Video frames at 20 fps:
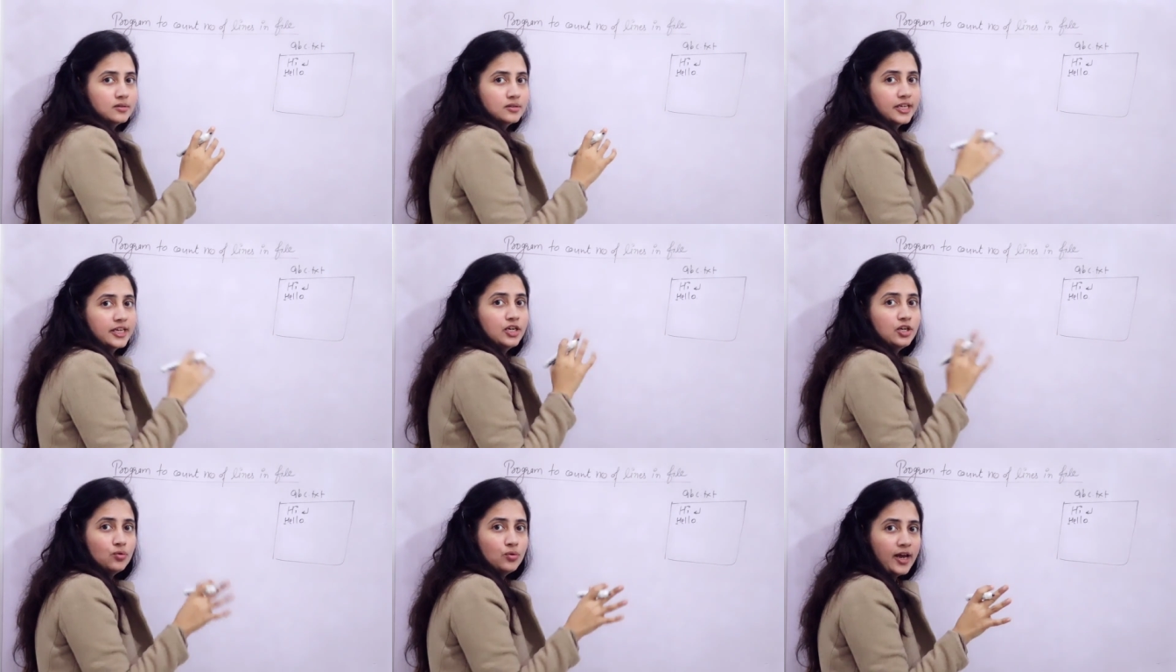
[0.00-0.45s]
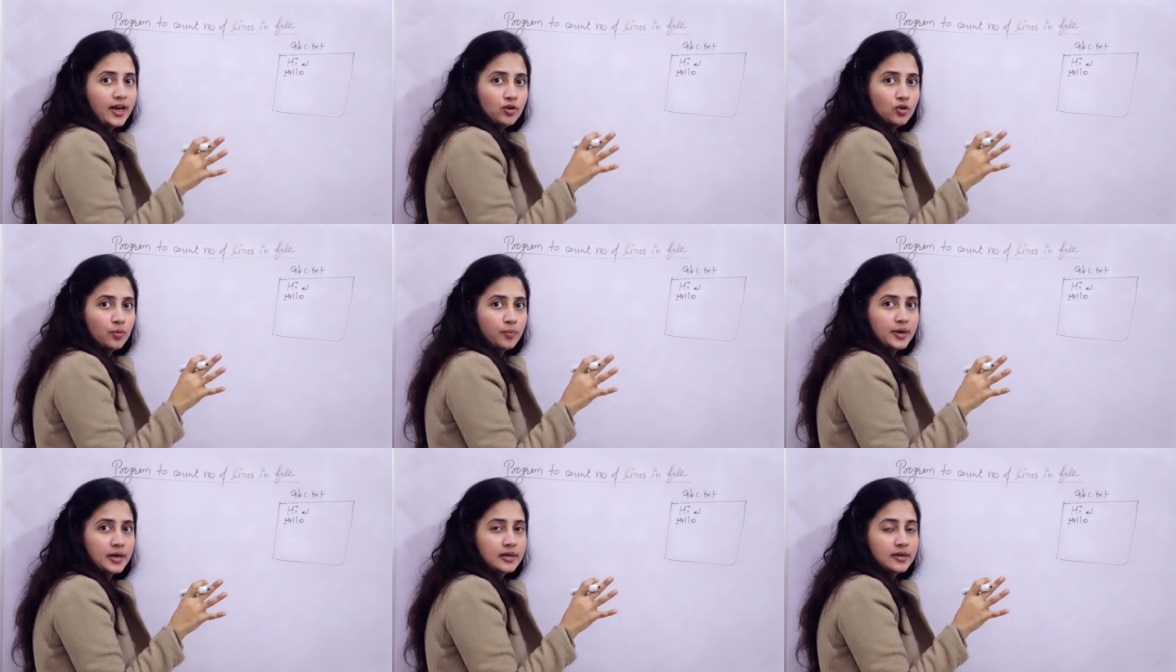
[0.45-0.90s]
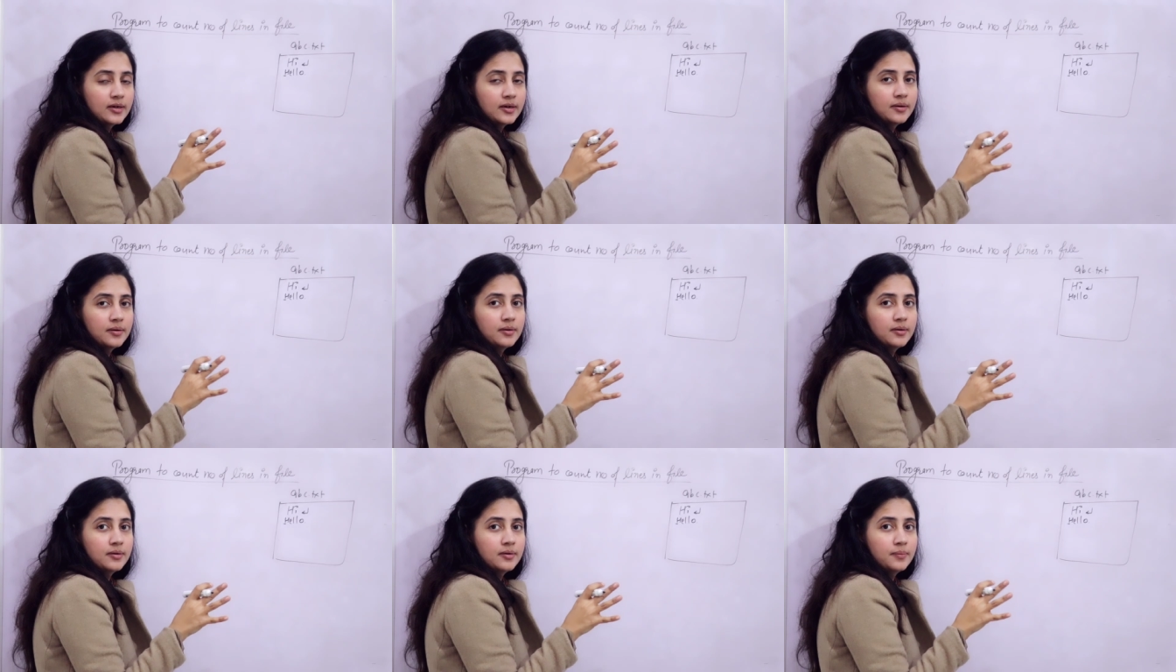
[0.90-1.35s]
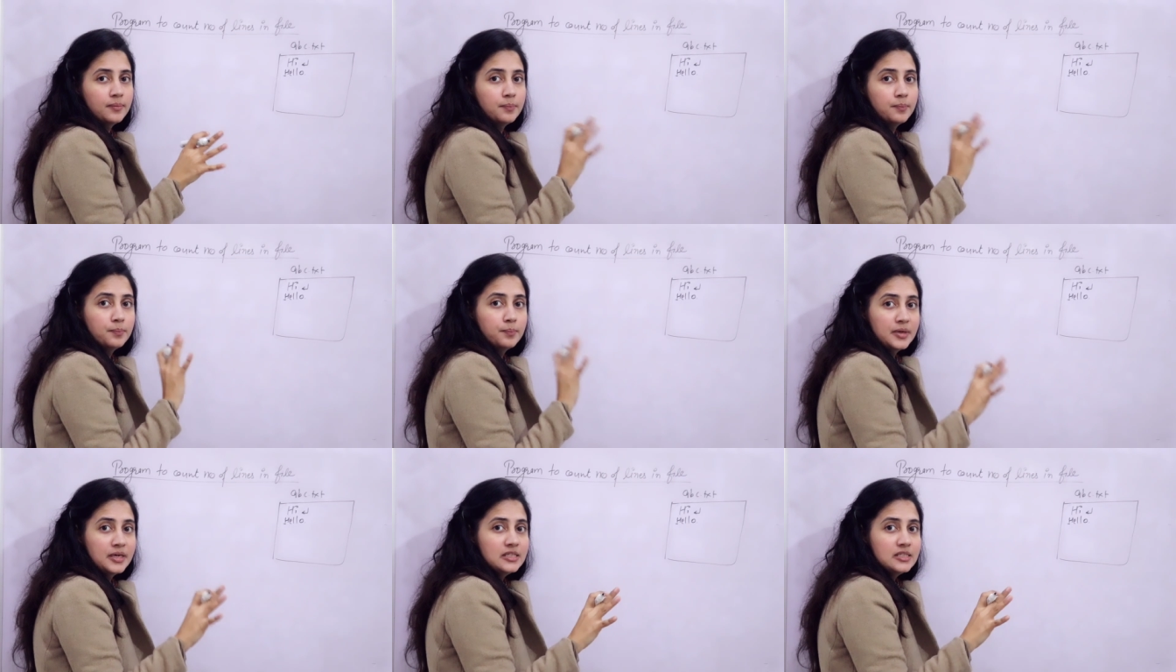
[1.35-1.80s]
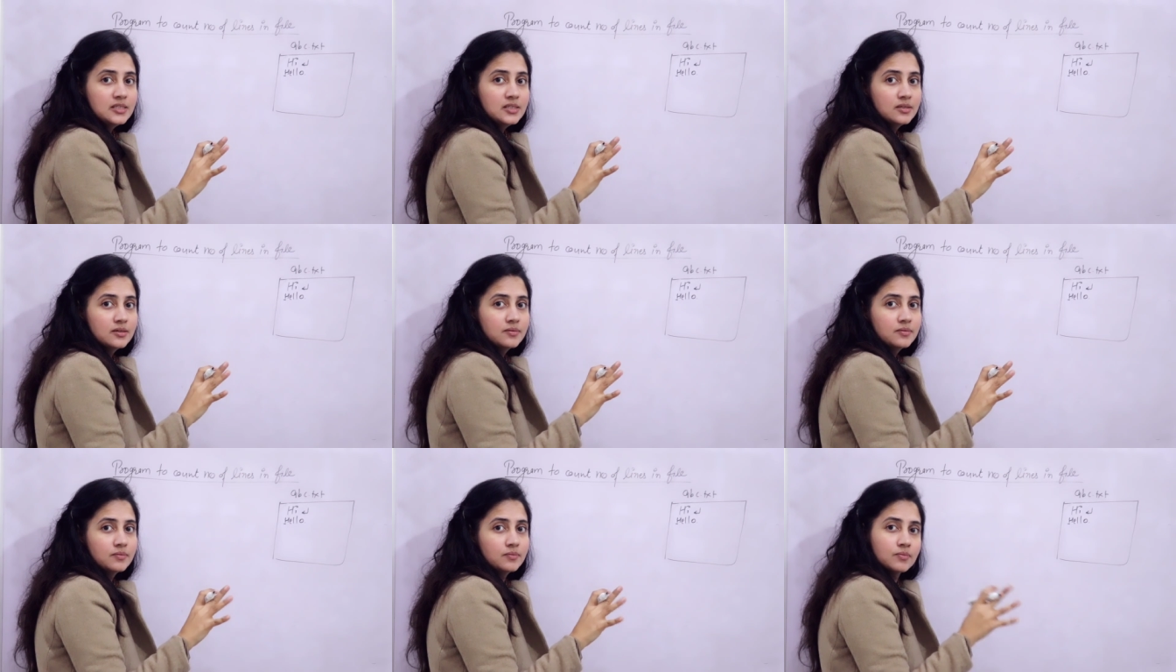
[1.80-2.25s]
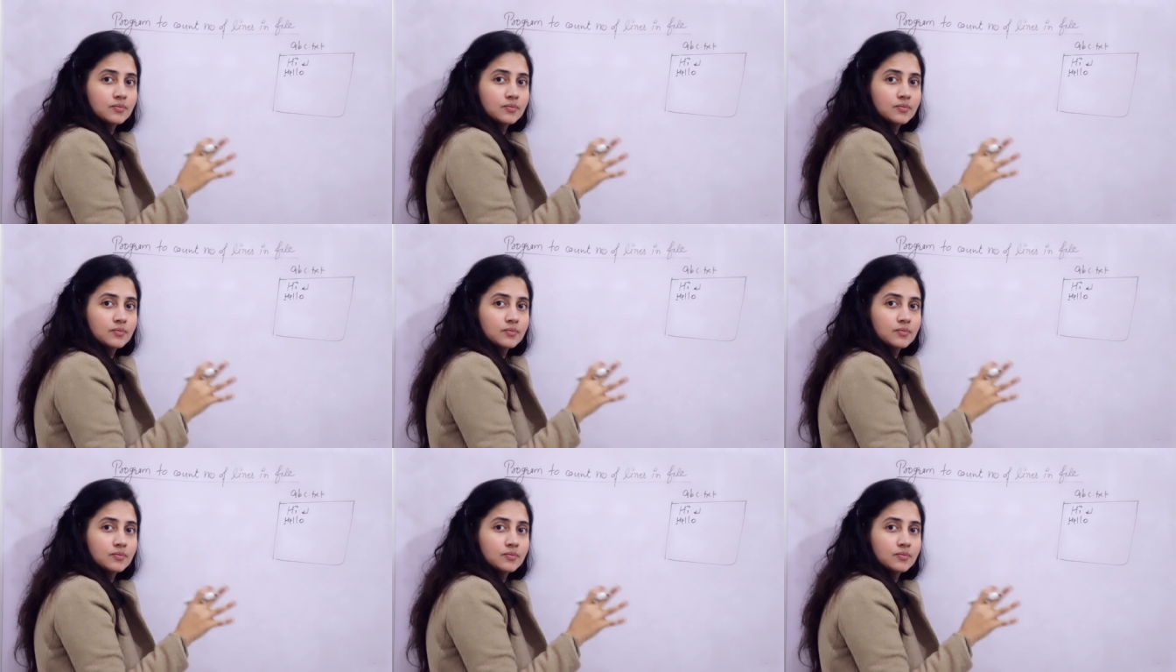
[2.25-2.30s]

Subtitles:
the new line operator means